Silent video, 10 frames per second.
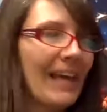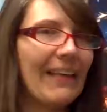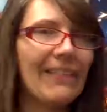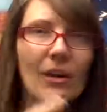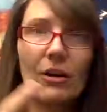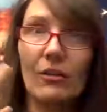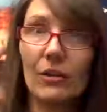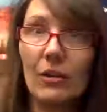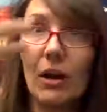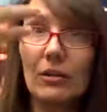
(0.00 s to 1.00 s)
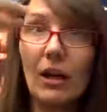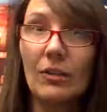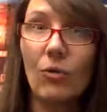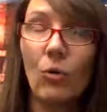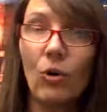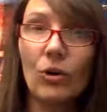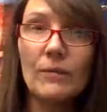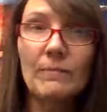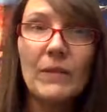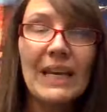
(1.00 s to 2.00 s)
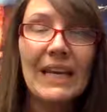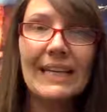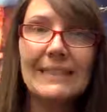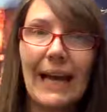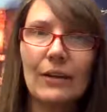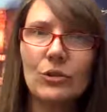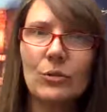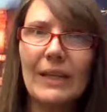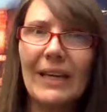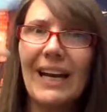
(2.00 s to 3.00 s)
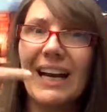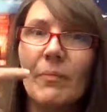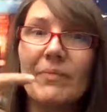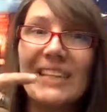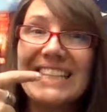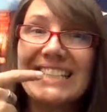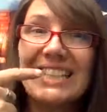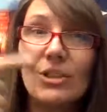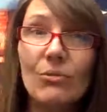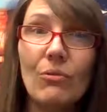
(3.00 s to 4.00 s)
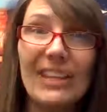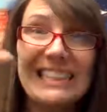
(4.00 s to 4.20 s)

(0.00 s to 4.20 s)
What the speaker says: And their long, long horn is actually, it's a tooth.